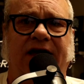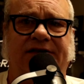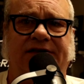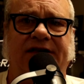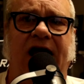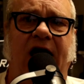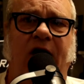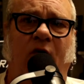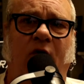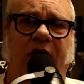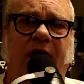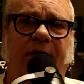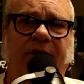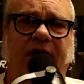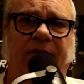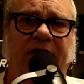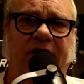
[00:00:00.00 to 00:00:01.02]
That's not what
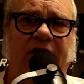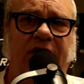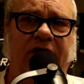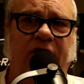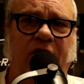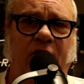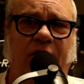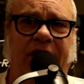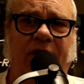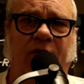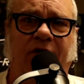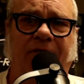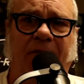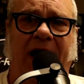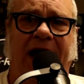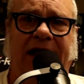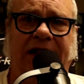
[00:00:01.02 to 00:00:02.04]
I'm going to be doing
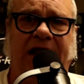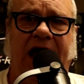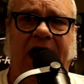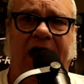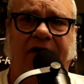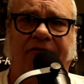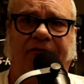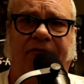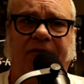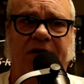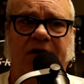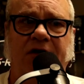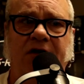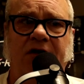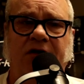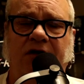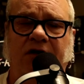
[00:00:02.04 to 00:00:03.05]
with my life.
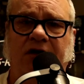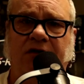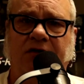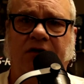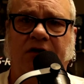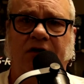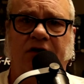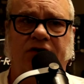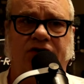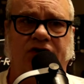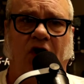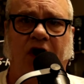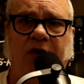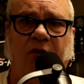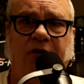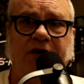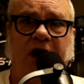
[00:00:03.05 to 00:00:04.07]

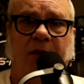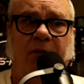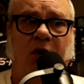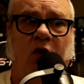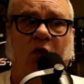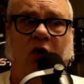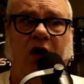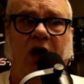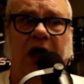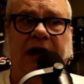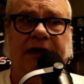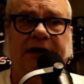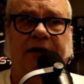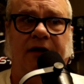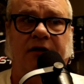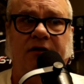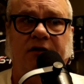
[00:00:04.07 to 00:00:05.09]
Starting with number
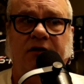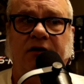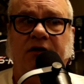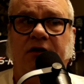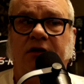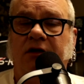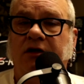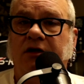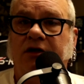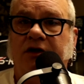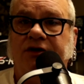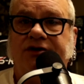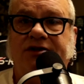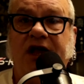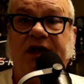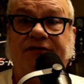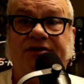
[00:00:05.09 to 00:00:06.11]
one
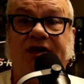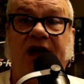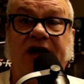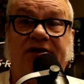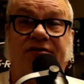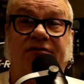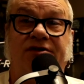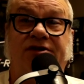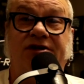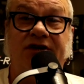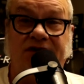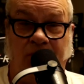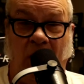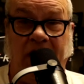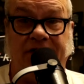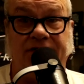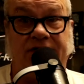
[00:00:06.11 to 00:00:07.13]
safe sex for
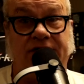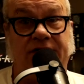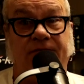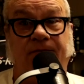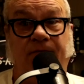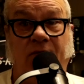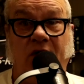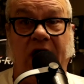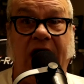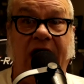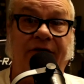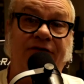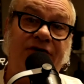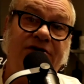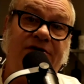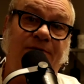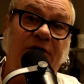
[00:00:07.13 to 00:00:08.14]
six months.
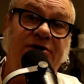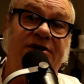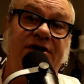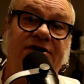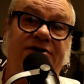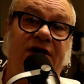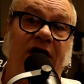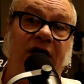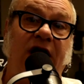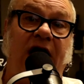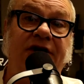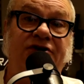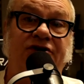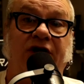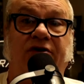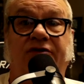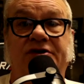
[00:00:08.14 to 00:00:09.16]
After this piercing is done, I
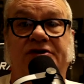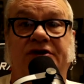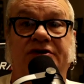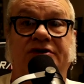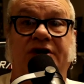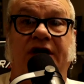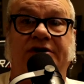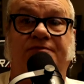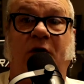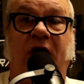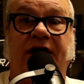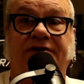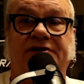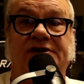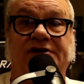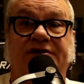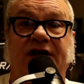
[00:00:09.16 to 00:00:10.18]
generally suggest
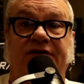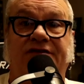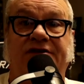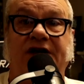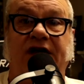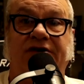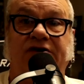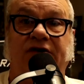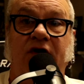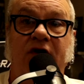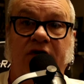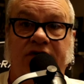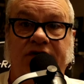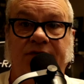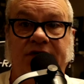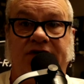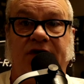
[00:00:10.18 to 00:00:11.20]
practicing safe sex,
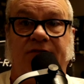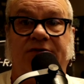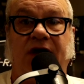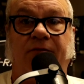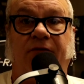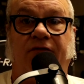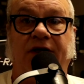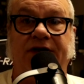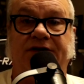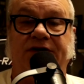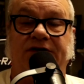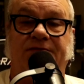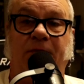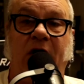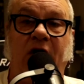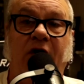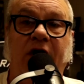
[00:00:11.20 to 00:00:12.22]
which means some type of latex
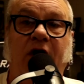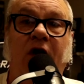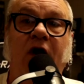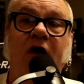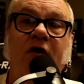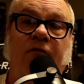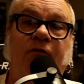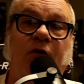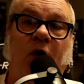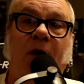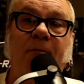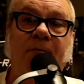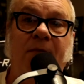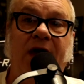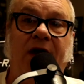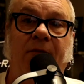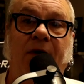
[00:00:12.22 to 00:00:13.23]
barrier, for a
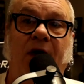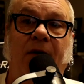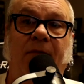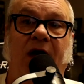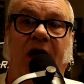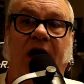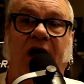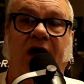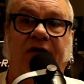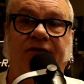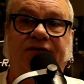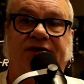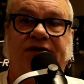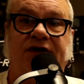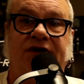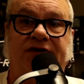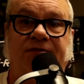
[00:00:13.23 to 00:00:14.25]
minimum of
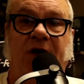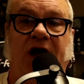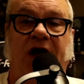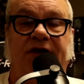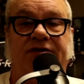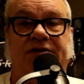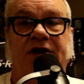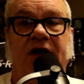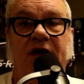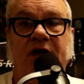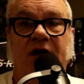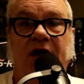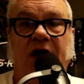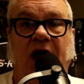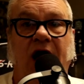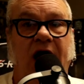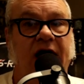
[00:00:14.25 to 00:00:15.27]
six months.
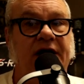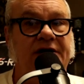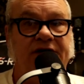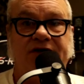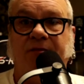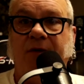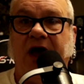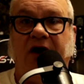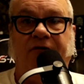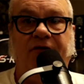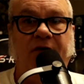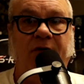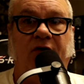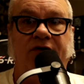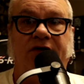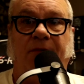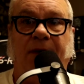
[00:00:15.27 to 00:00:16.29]
Uh, it doesn't matter if you've
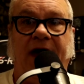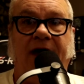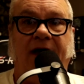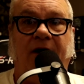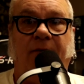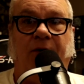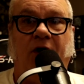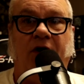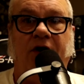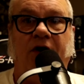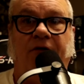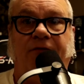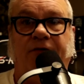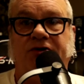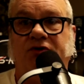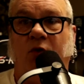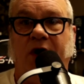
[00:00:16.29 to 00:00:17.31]
been with the pa- partner
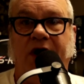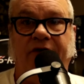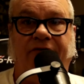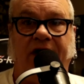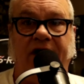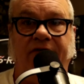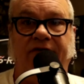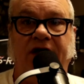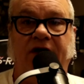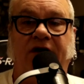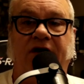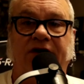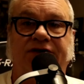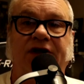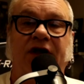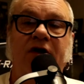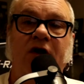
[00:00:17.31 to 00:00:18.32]
for 25
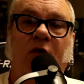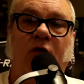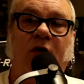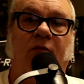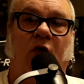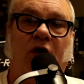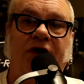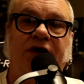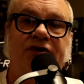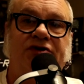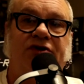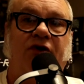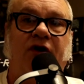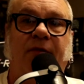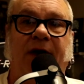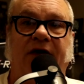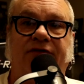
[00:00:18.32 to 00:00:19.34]
years. We're more
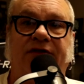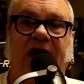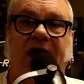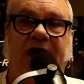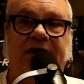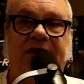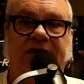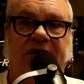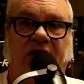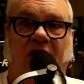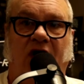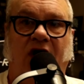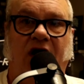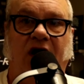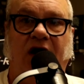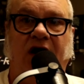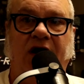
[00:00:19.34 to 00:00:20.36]
concerned about that
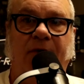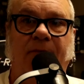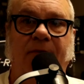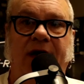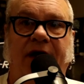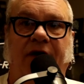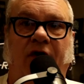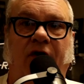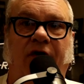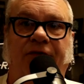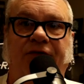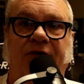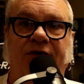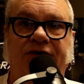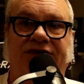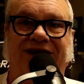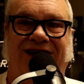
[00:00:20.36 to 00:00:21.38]
hard metal
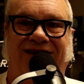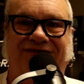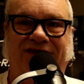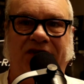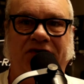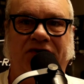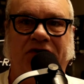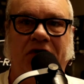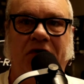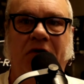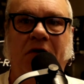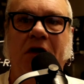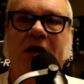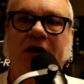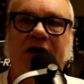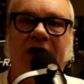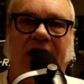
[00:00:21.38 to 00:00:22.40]
through soft tissue
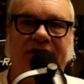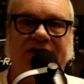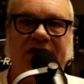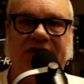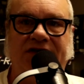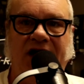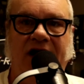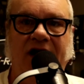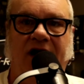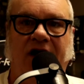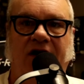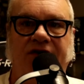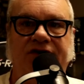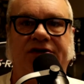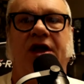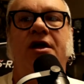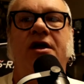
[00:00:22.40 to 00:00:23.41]
causing
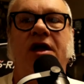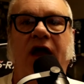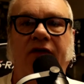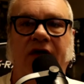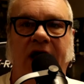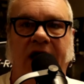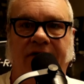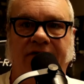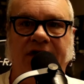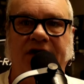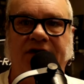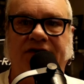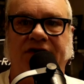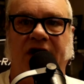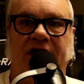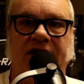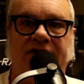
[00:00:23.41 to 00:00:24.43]
tears and then having an
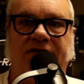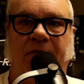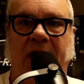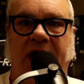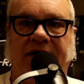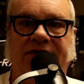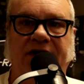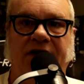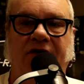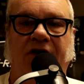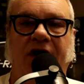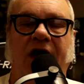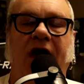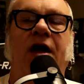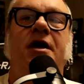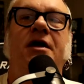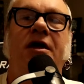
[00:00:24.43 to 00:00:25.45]
exchange of
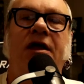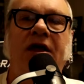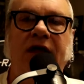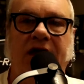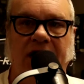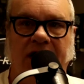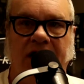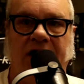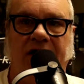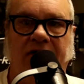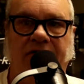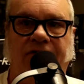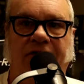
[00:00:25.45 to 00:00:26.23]
bacteria and getting an